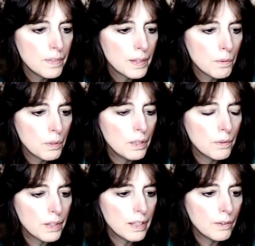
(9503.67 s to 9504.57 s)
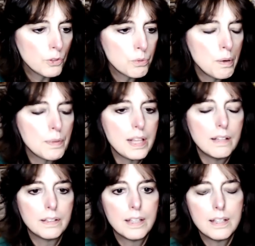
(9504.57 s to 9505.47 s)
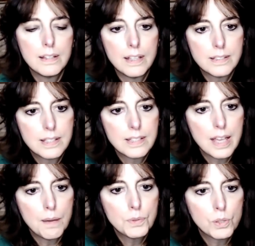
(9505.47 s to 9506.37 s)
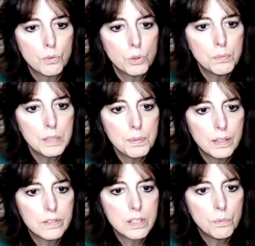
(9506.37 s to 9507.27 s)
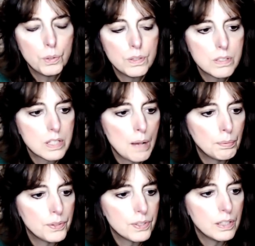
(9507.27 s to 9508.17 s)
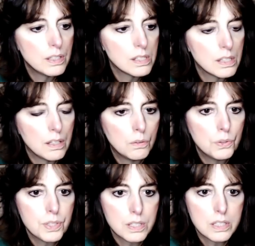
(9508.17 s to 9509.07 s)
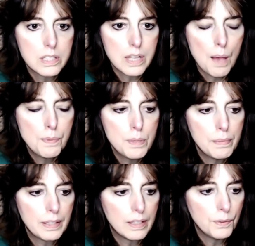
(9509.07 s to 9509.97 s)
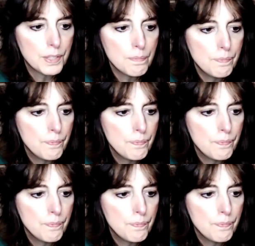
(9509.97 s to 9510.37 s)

We know the Eagles. Remember that lady that stabbed her roommate because he wouldn't stop listening to the Eagles and she stabbed him and killed him?